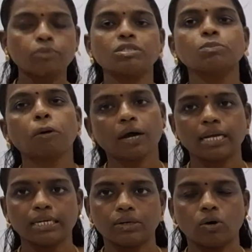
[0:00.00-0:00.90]

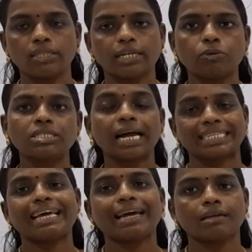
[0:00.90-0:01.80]
spoiled or that was
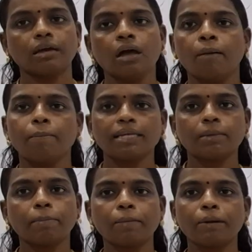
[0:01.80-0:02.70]
attacked by
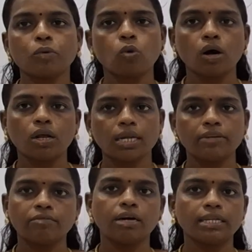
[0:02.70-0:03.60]
the people who are all
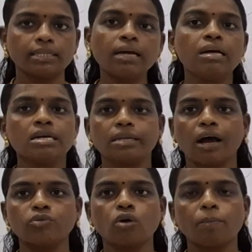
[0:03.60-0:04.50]
involved in the
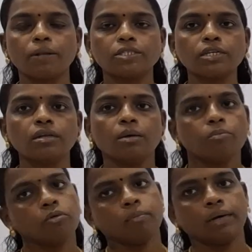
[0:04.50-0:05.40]
non-cooperation
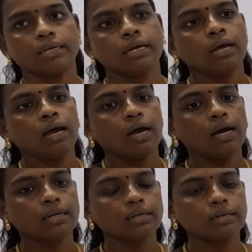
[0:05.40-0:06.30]
movement,
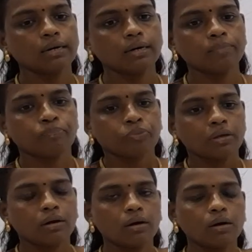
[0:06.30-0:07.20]
and
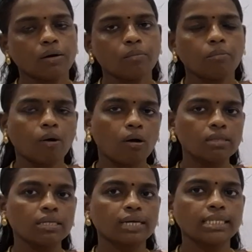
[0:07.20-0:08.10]

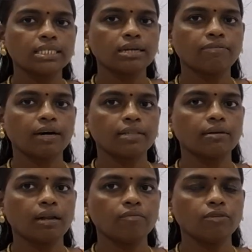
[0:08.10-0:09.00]
all the kinds of
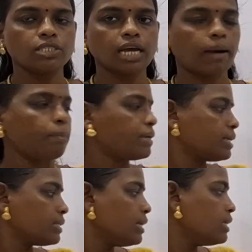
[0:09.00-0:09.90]
hardan which happen
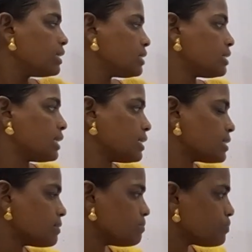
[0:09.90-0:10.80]
in the
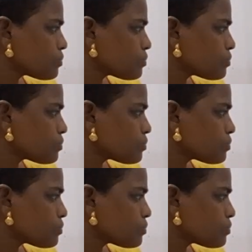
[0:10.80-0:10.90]
cities.